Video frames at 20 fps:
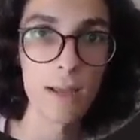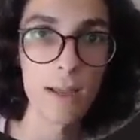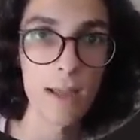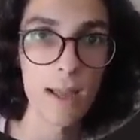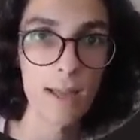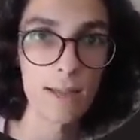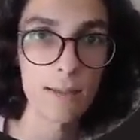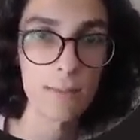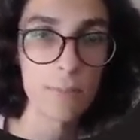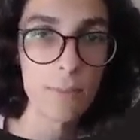
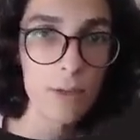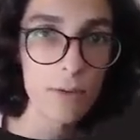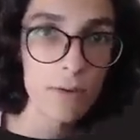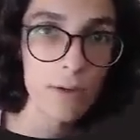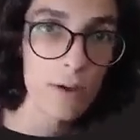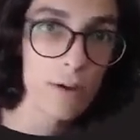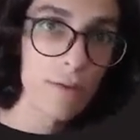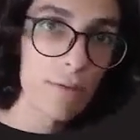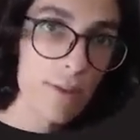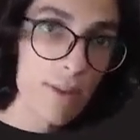And the
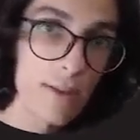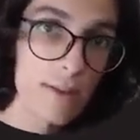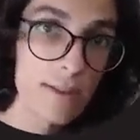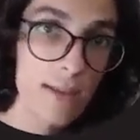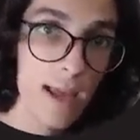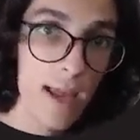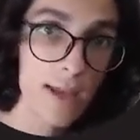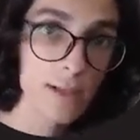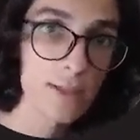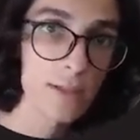beauty of this
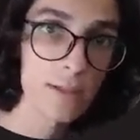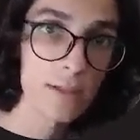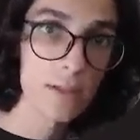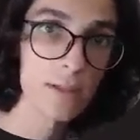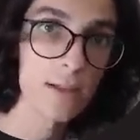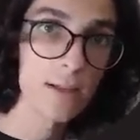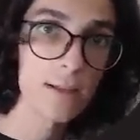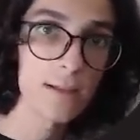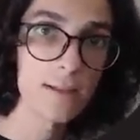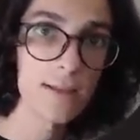hash
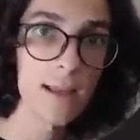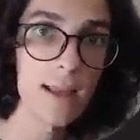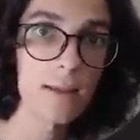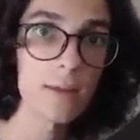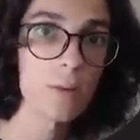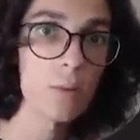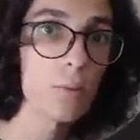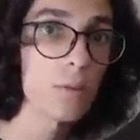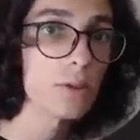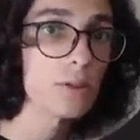is that
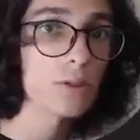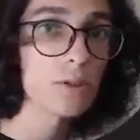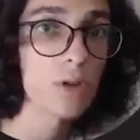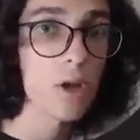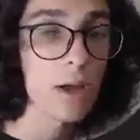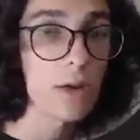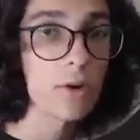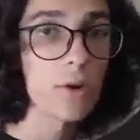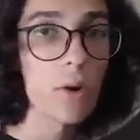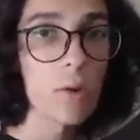we do
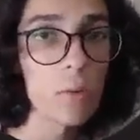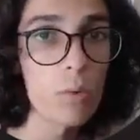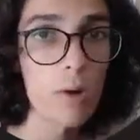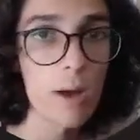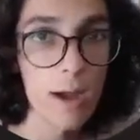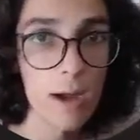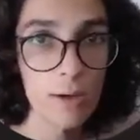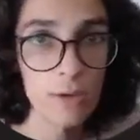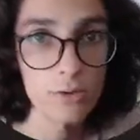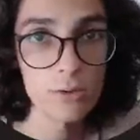not know
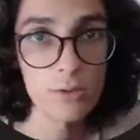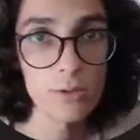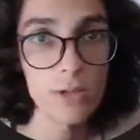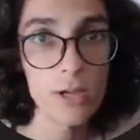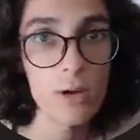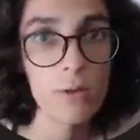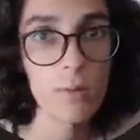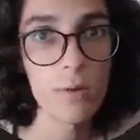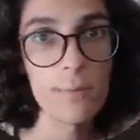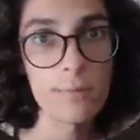how to
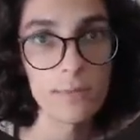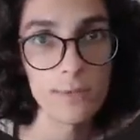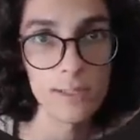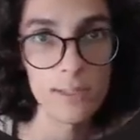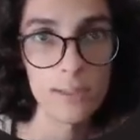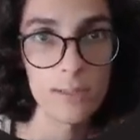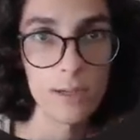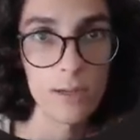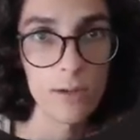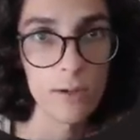decrypt
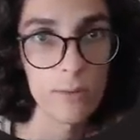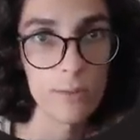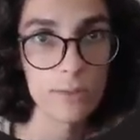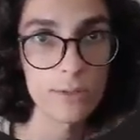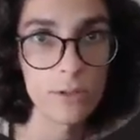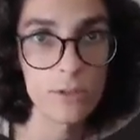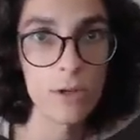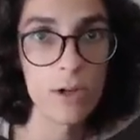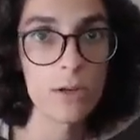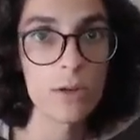it. We
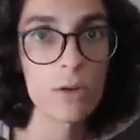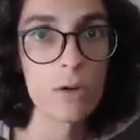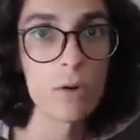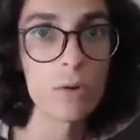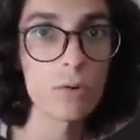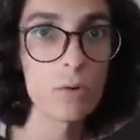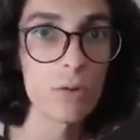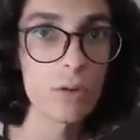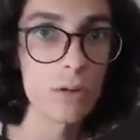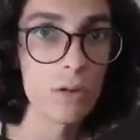do not
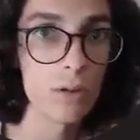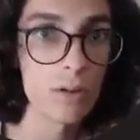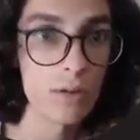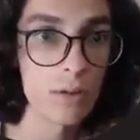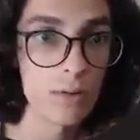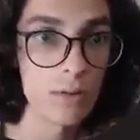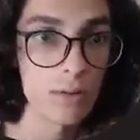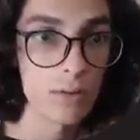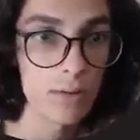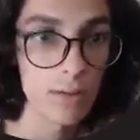know,
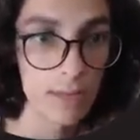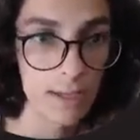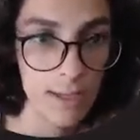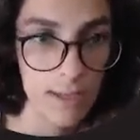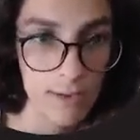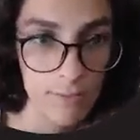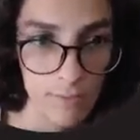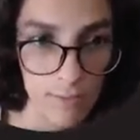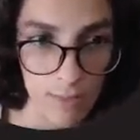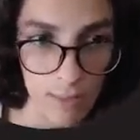
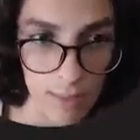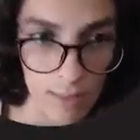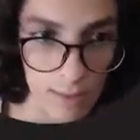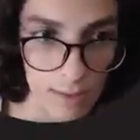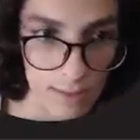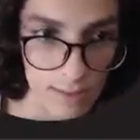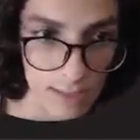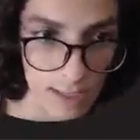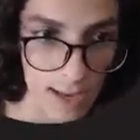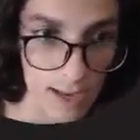given
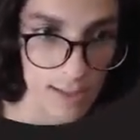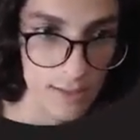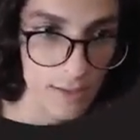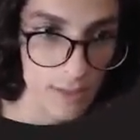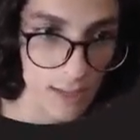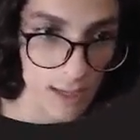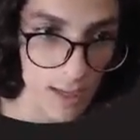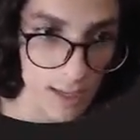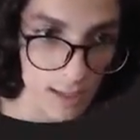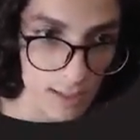this
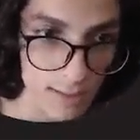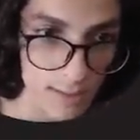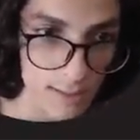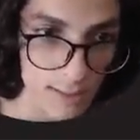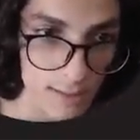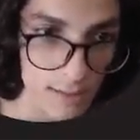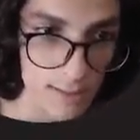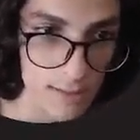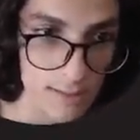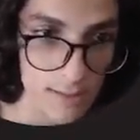hash
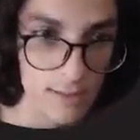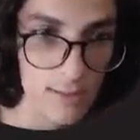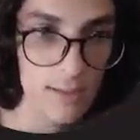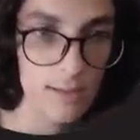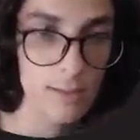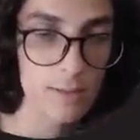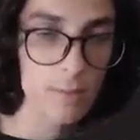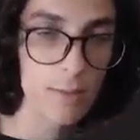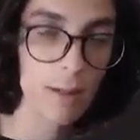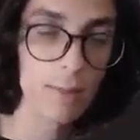
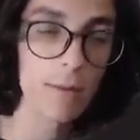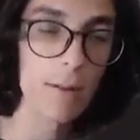A66 blah blah